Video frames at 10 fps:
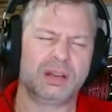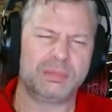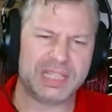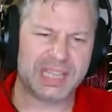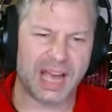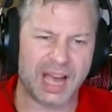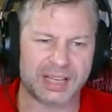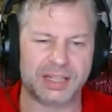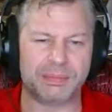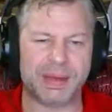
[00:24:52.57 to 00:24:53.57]
be
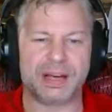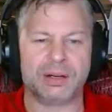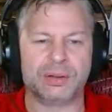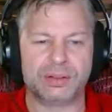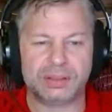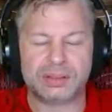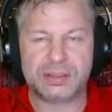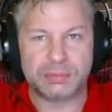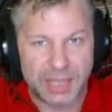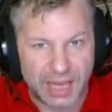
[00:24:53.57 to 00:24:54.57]
talking about
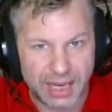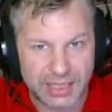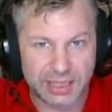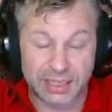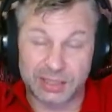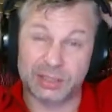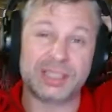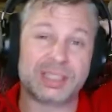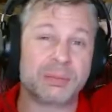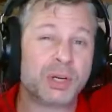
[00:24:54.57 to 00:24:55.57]
some case studies, or at
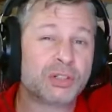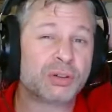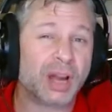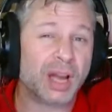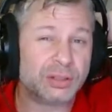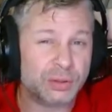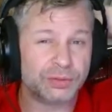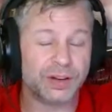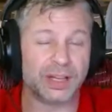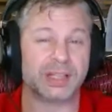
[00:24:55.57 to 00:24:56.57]
least I'm going to try to
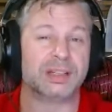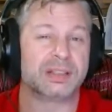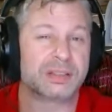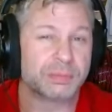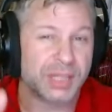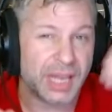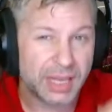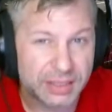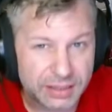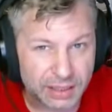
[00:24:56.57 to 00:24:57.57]
find some
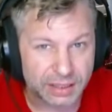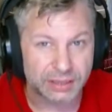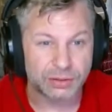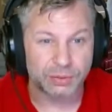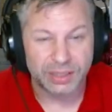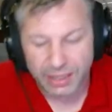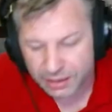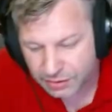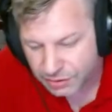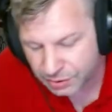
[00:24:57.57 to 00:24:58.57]
case studies
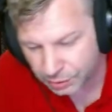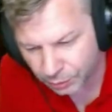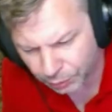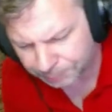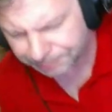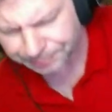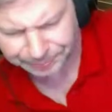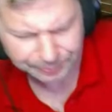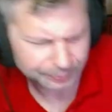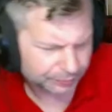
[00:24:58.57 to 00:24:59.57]
related to
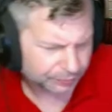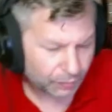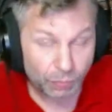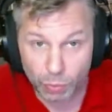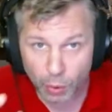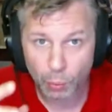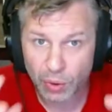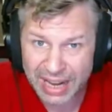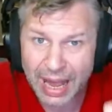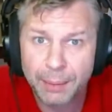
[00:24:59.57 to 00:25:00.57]

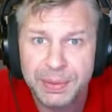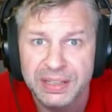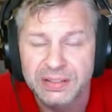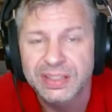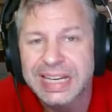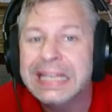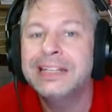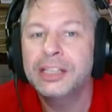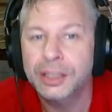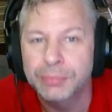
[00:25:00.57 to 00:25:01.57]
what happens
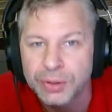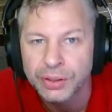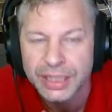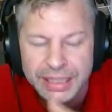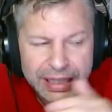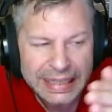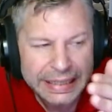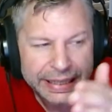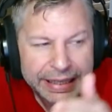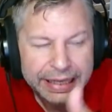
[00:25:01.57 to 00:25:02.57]
in a community
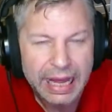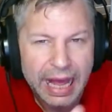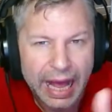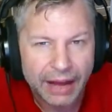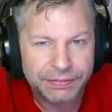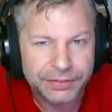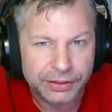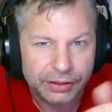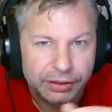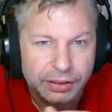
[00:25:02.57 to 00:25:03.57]

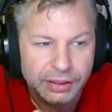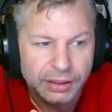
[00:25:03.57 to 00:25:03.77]
after